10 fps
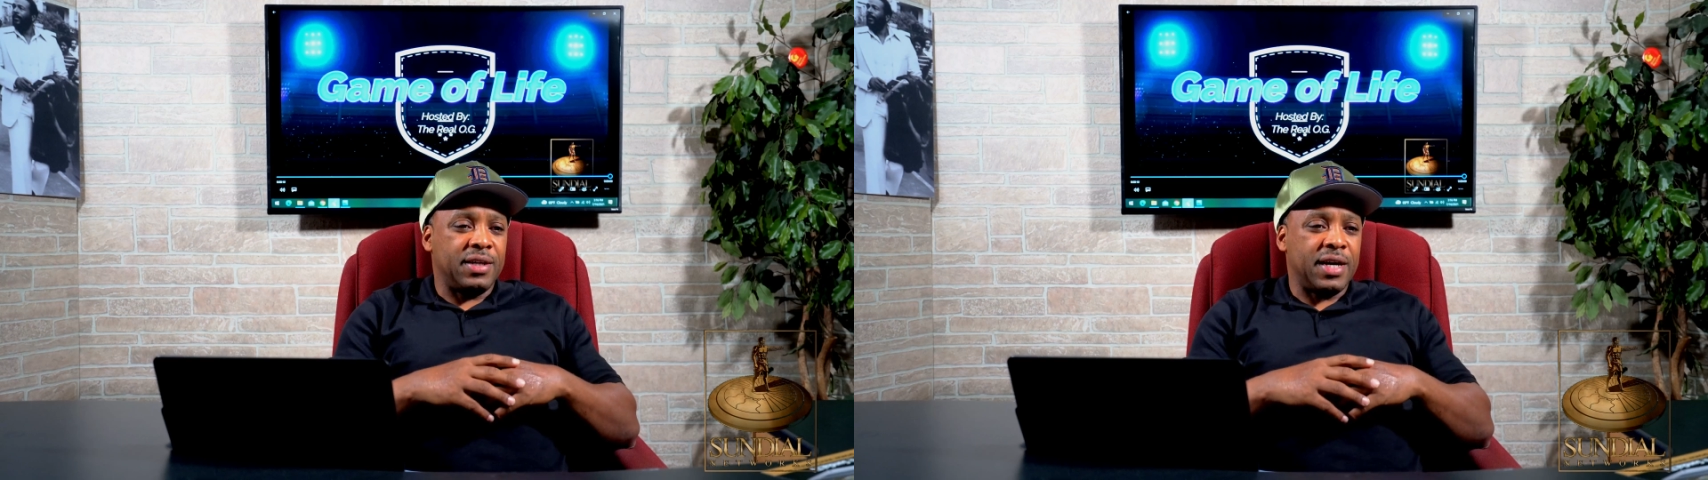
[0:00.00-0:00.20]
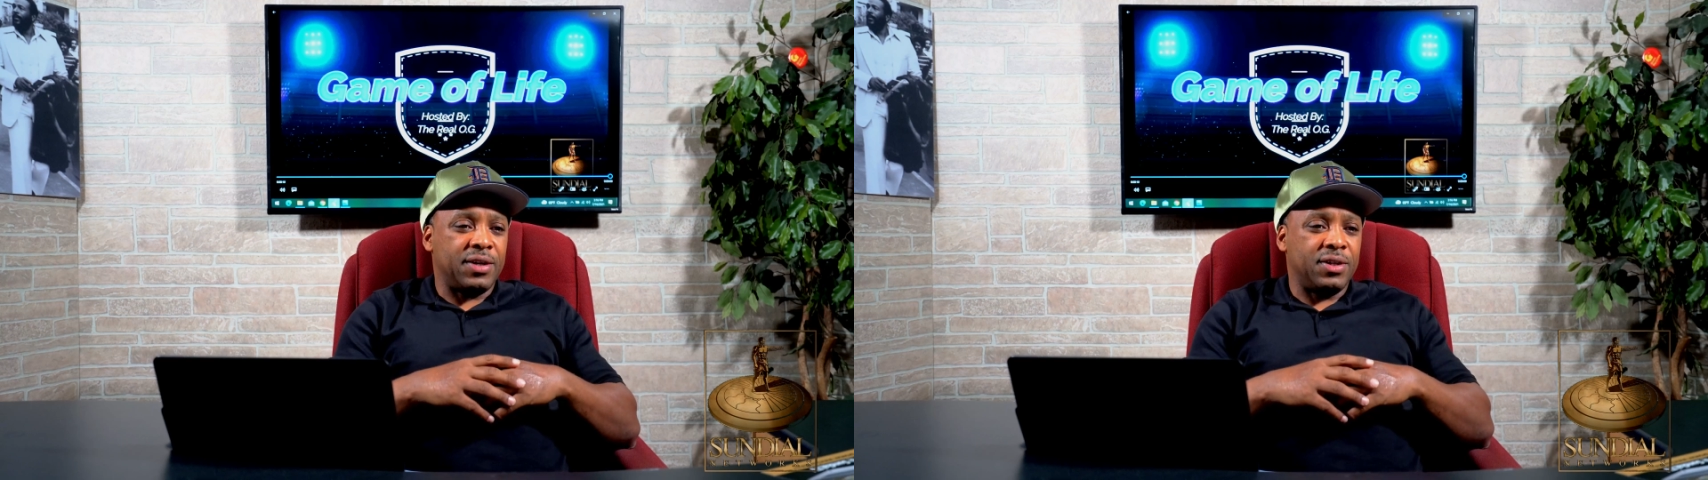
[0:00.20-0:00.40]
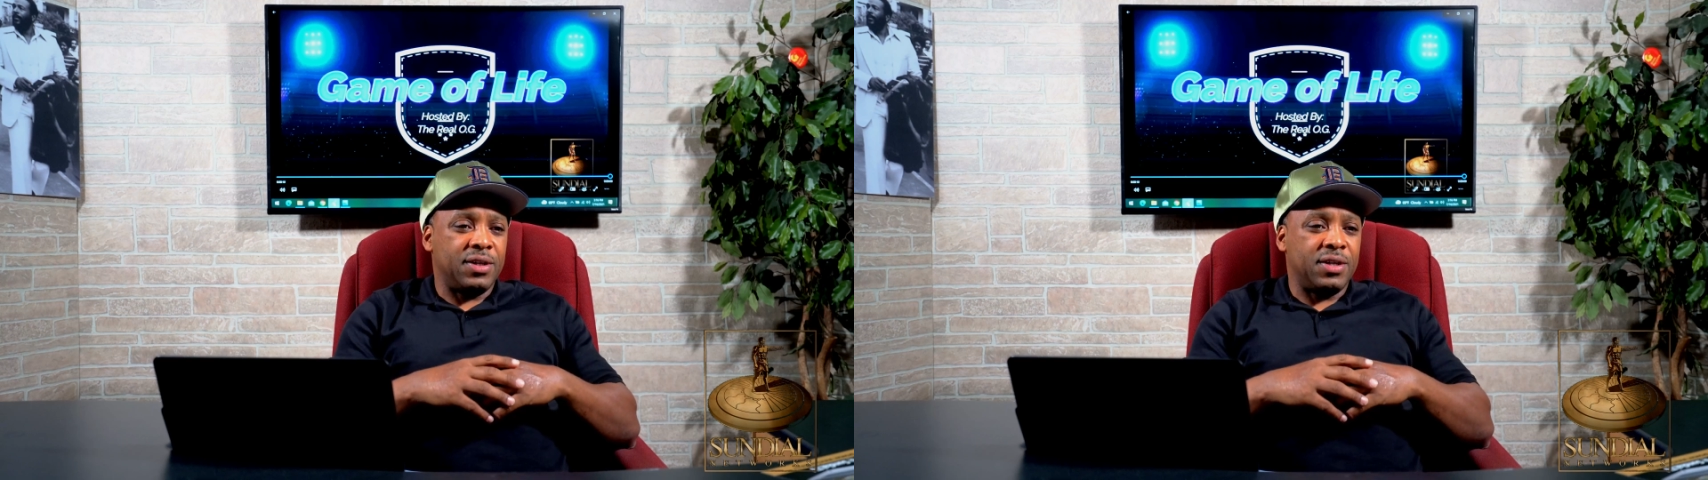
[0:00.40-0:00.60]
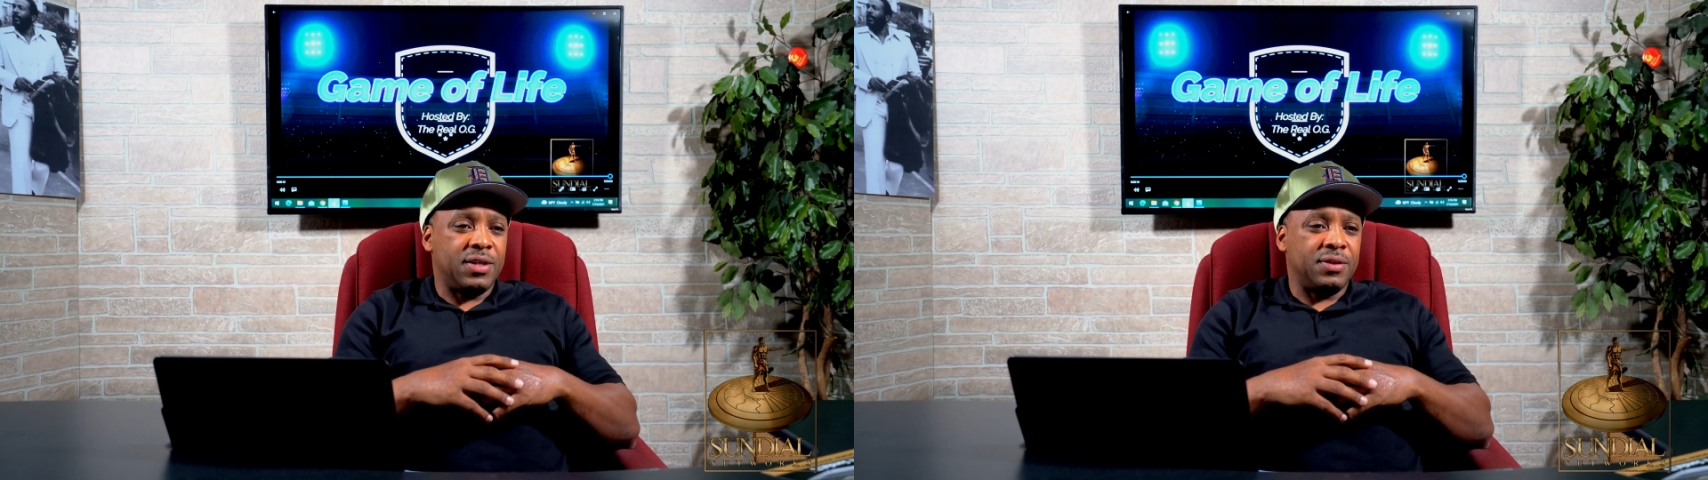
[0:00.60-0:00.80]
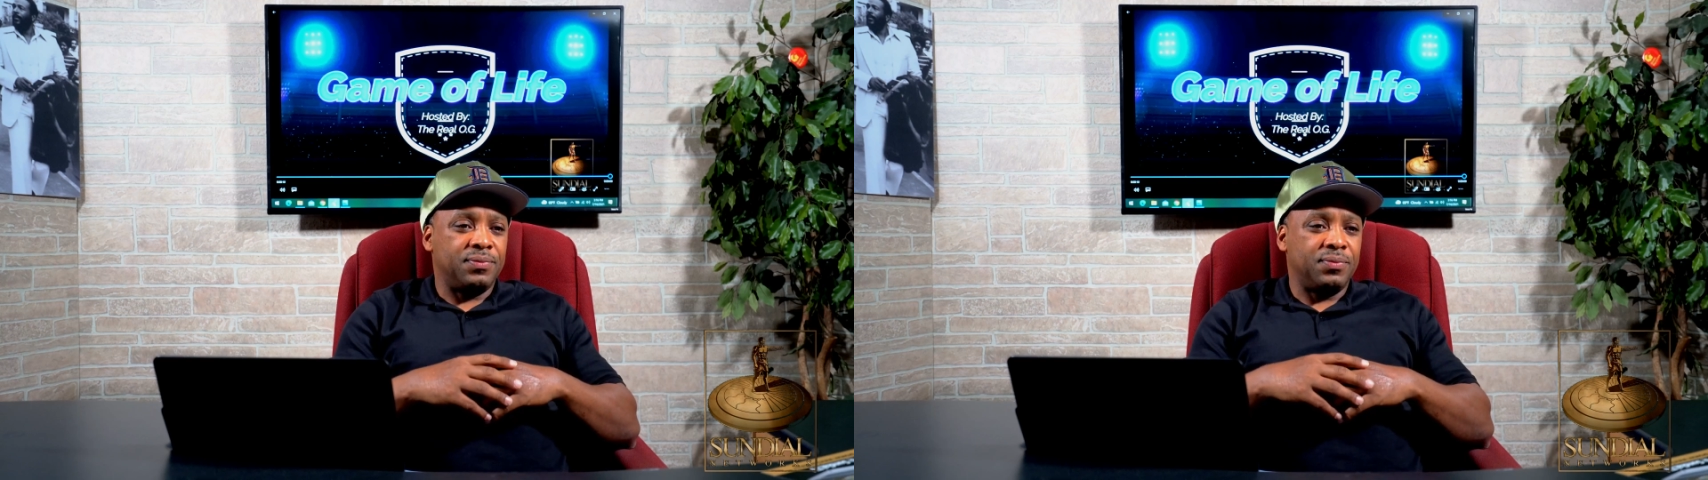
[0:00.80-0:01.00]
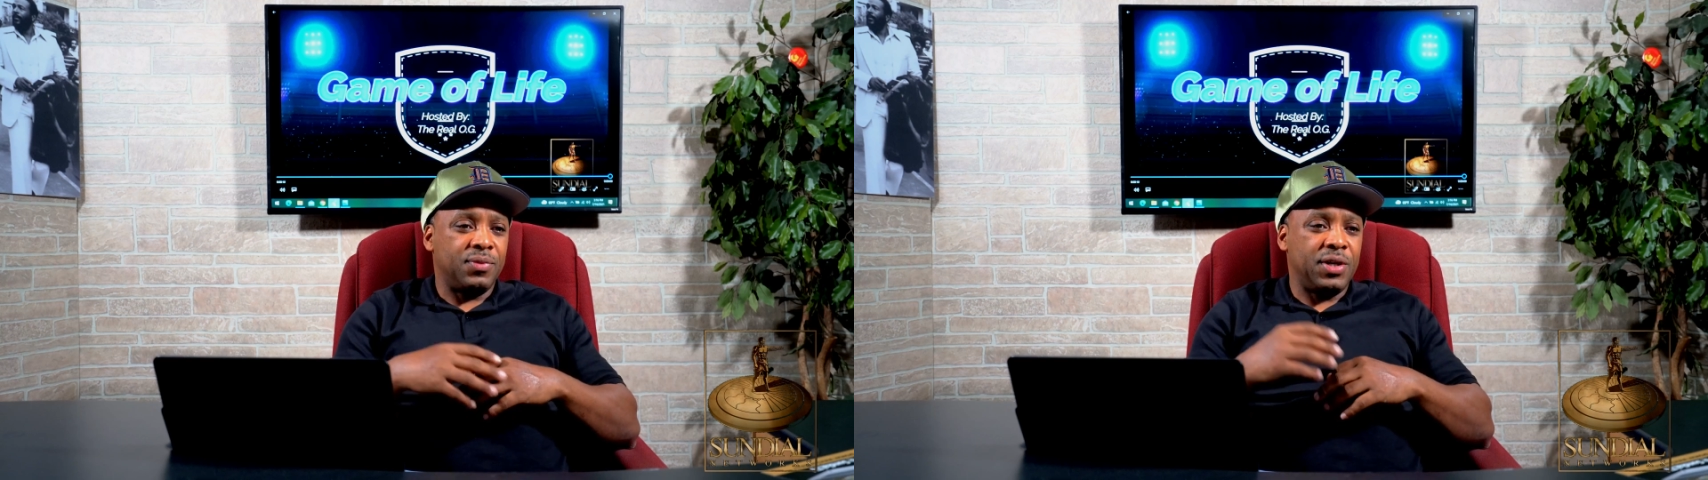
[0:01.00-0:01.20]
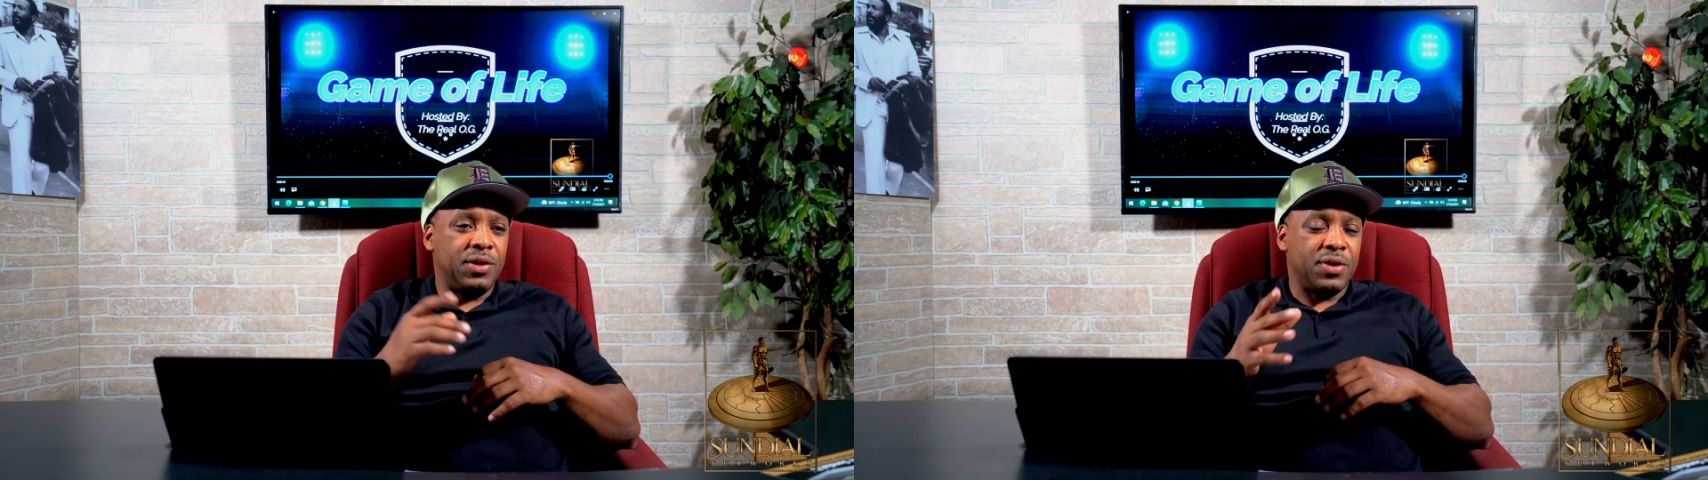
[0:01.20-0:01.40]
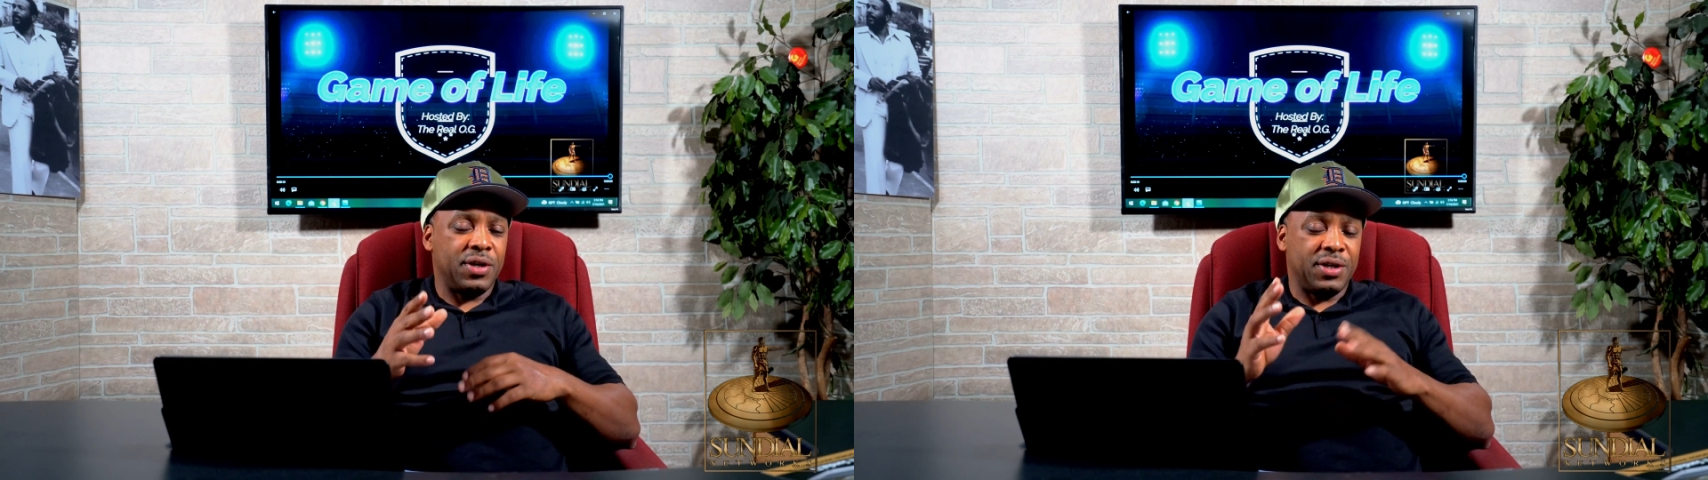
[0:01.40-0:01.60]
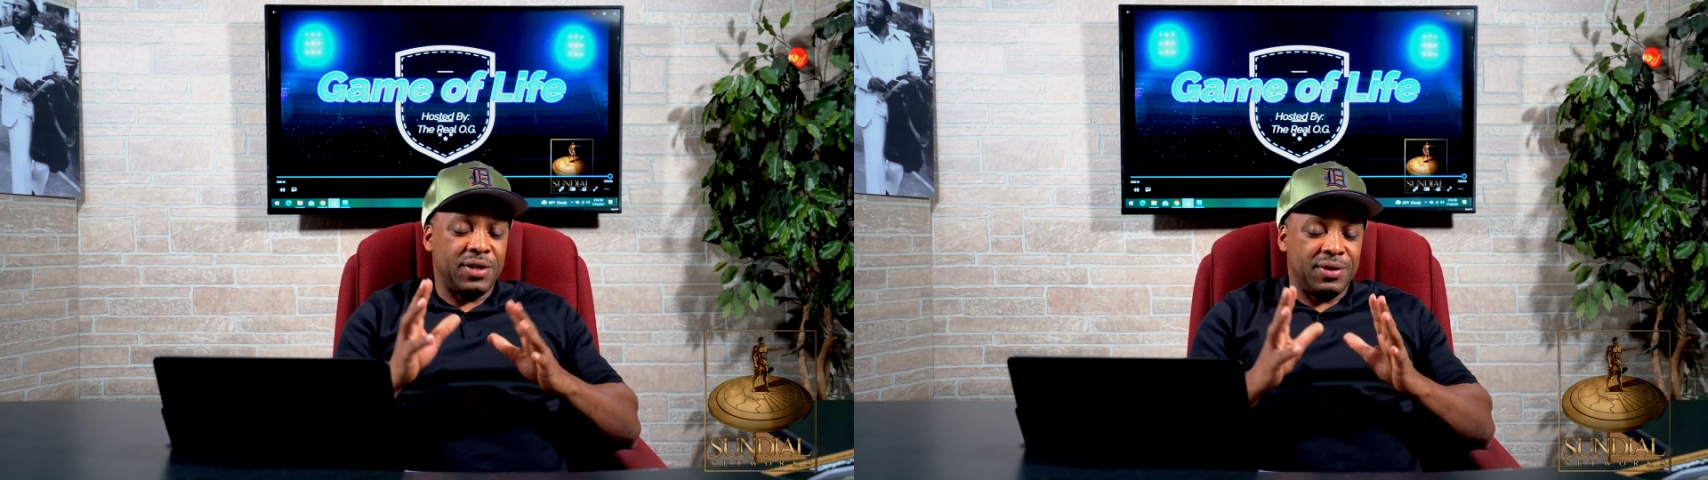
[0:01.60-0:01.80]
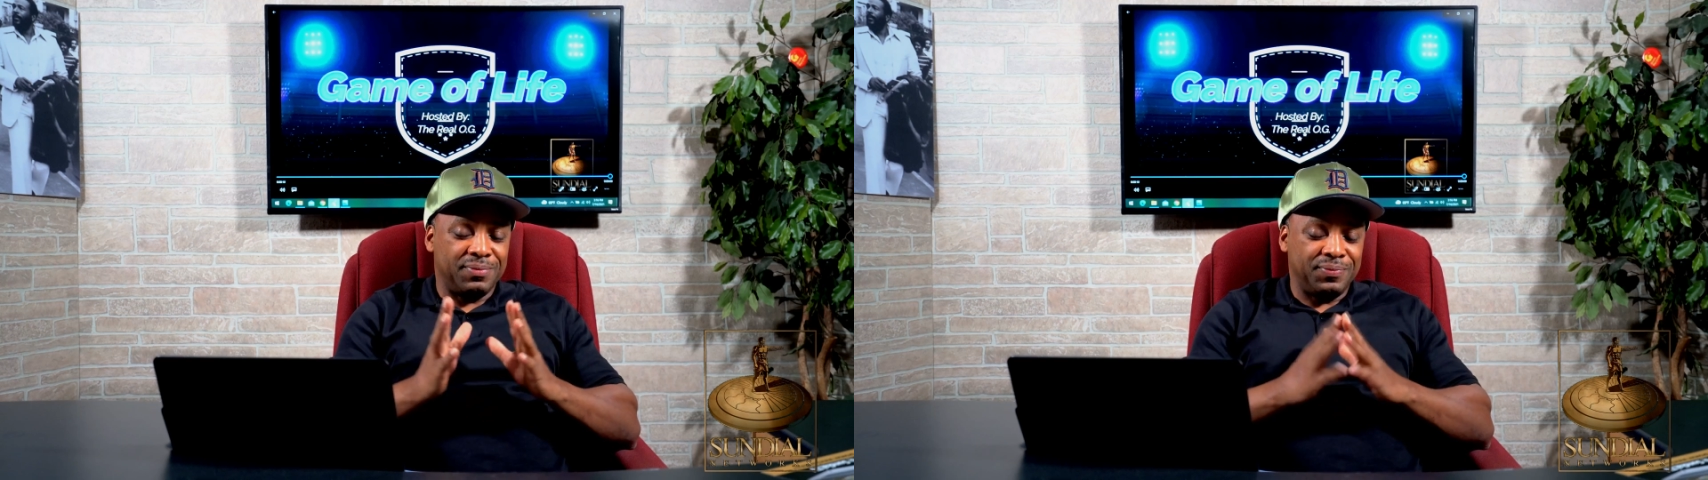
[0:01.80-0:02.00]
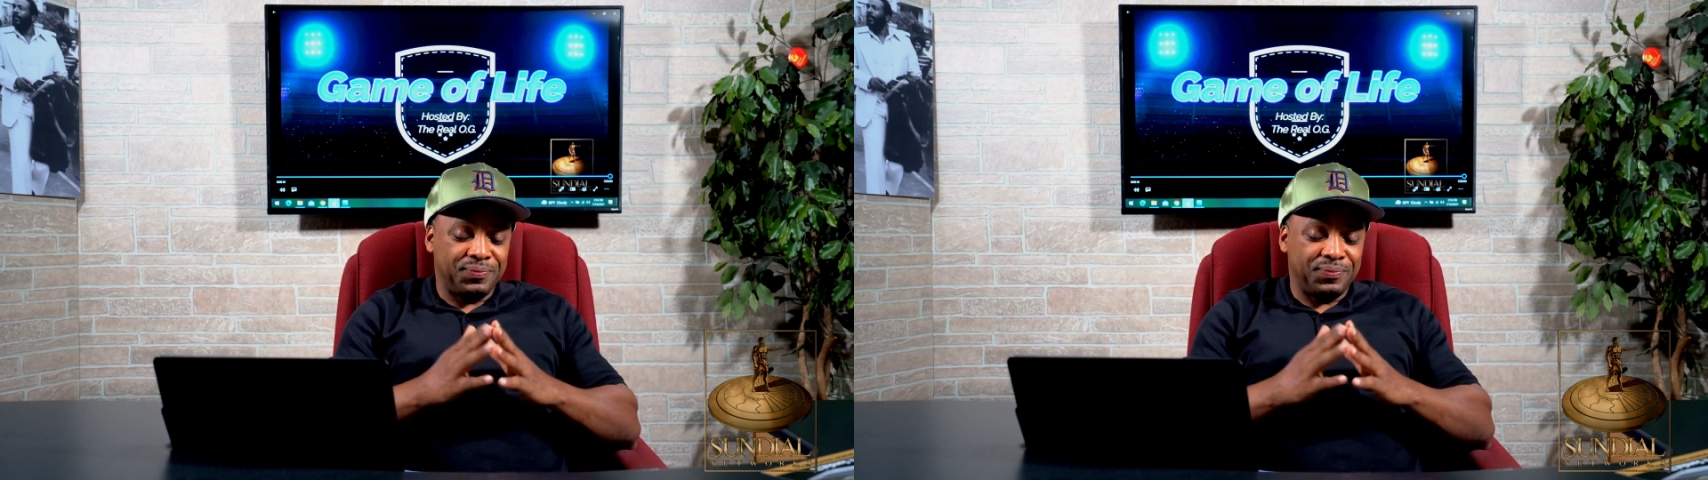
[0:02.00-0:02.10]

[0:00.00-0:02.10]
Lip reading: like hearing